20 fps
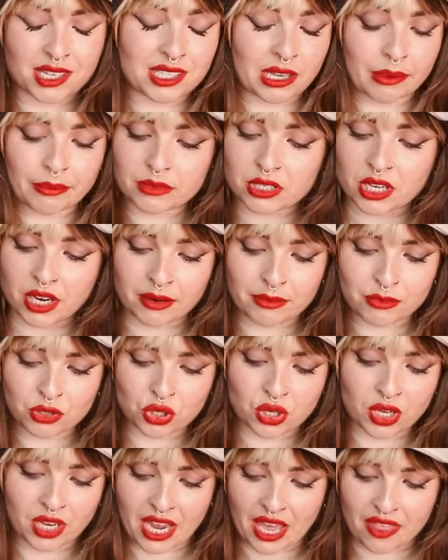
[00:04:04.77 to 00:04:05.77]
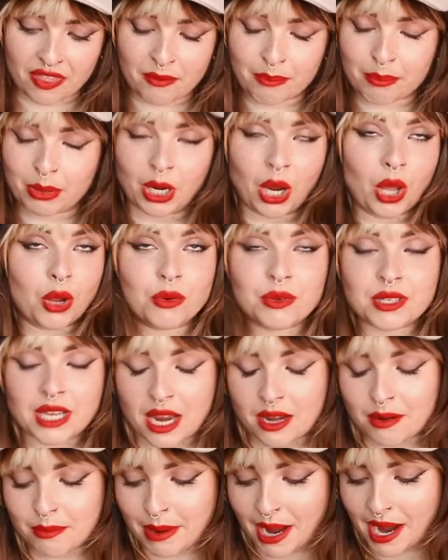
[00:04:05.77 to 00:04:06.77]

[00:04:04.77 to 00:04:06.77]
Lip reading: Sometimes you can get them below 10